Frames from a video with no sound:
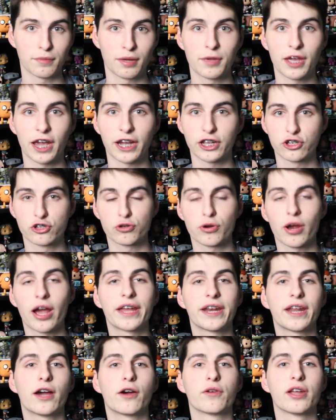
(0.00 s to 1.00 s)
maybe I could try
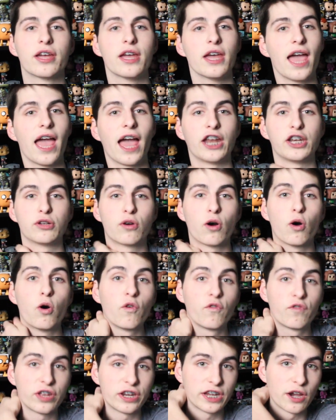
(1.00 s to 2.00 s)
it out and do a
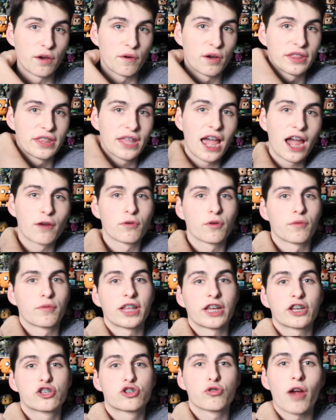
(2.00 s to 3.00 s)
whole video on that where we're,
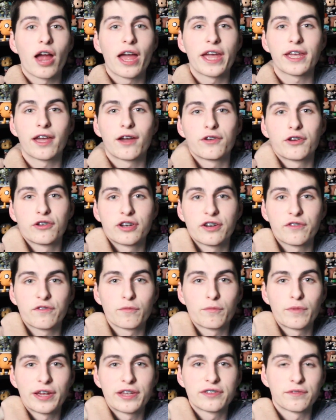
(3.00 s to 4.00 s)
like, trying out your
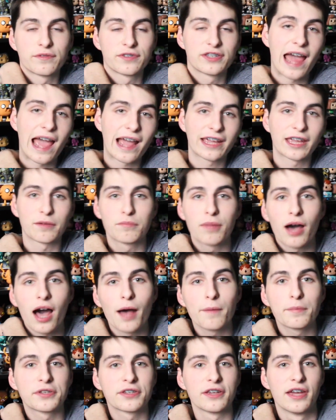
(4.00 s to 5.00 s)
different ways of stacking
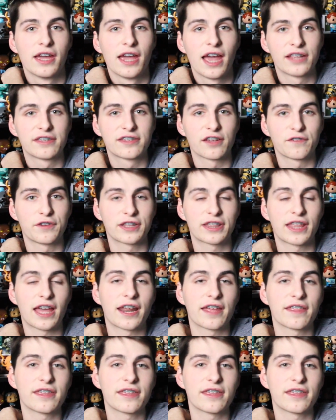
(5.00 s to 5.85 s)
Pops and stuff like that.